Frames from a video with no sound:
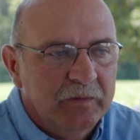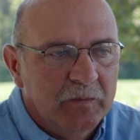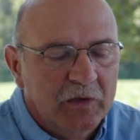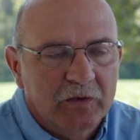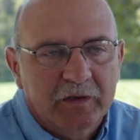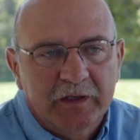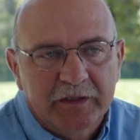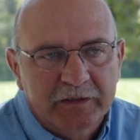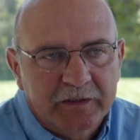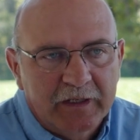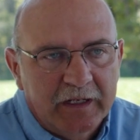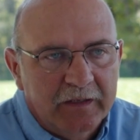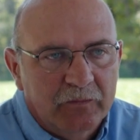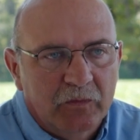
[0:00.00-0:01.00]
market
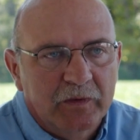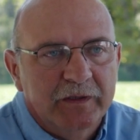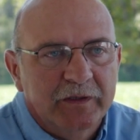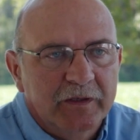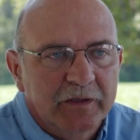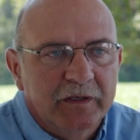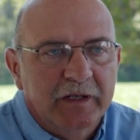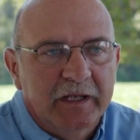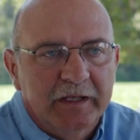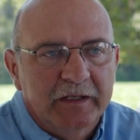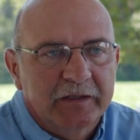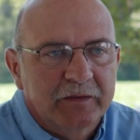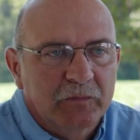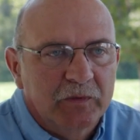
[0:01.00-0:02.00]
at one
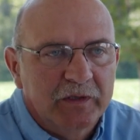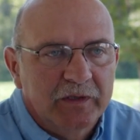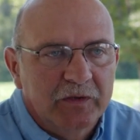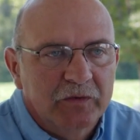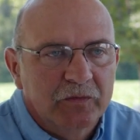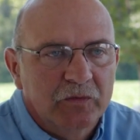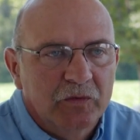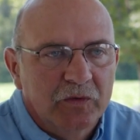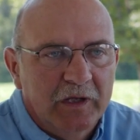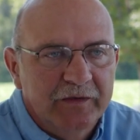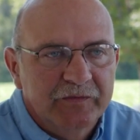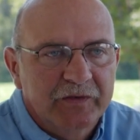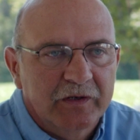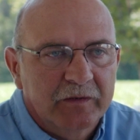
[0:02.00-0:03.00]
of the local
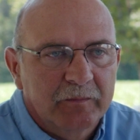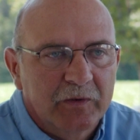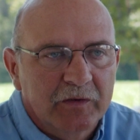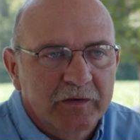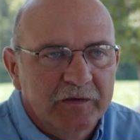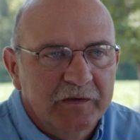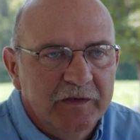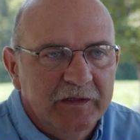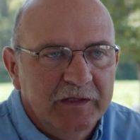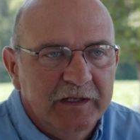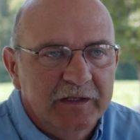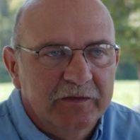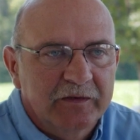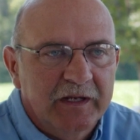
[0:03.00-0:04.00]
livestock markets any of
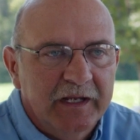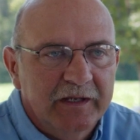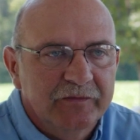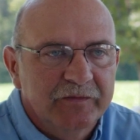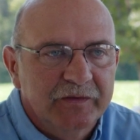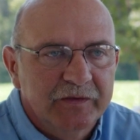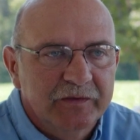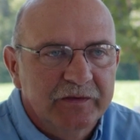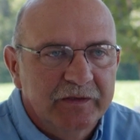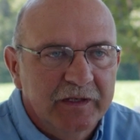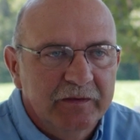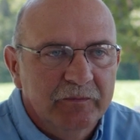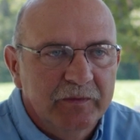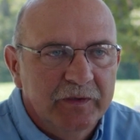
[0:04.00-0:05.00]
the other calves
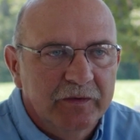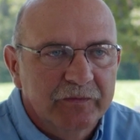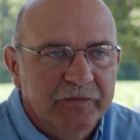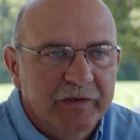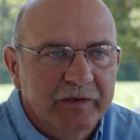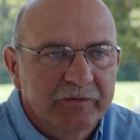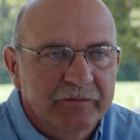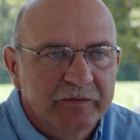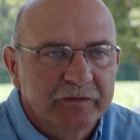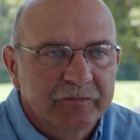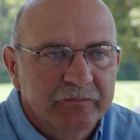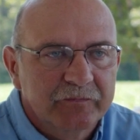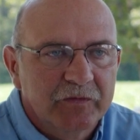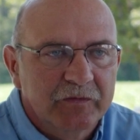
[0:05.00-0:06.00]
that we don't sell
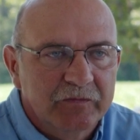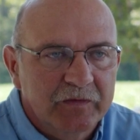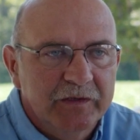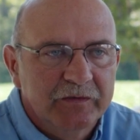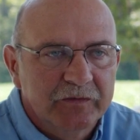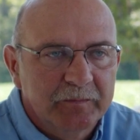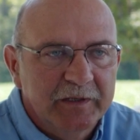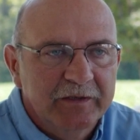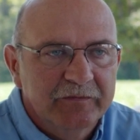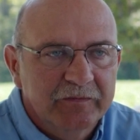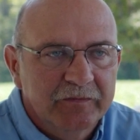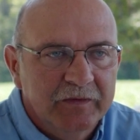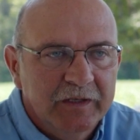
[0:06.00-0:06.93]
for freezer beef.